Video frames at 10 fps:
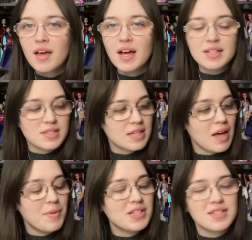It's, it, I
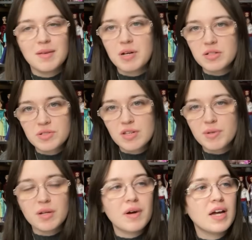mean, it's the same color scheme
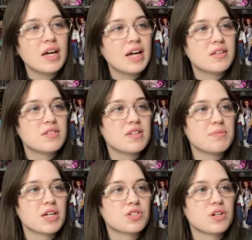anyway, and it's the same
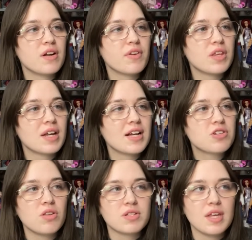texture and everything. It
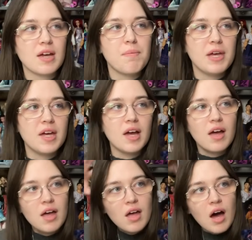actually looks like a big,
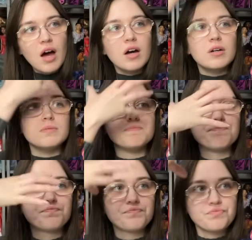um,
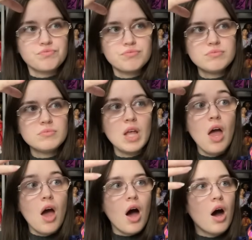
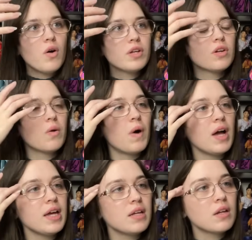oh, you know
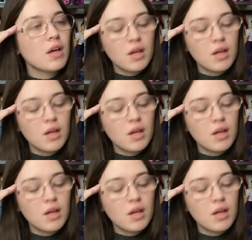what?